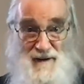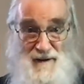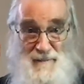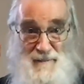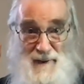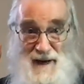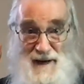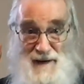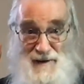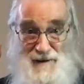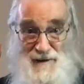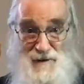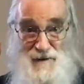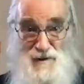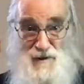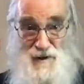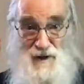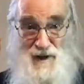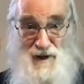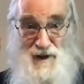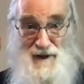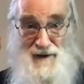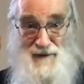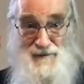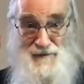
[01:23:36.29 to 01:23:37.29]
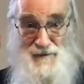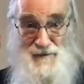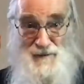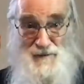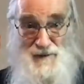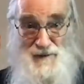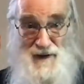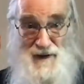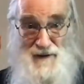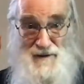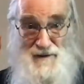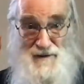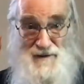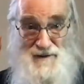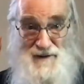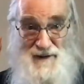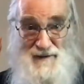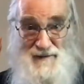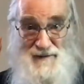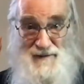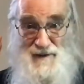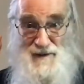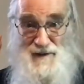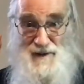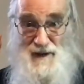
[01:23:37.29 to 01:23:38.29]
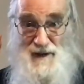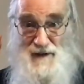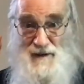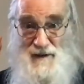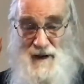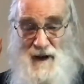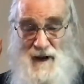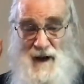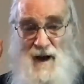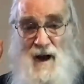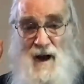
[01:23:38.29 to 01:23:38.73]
back in July of 2017.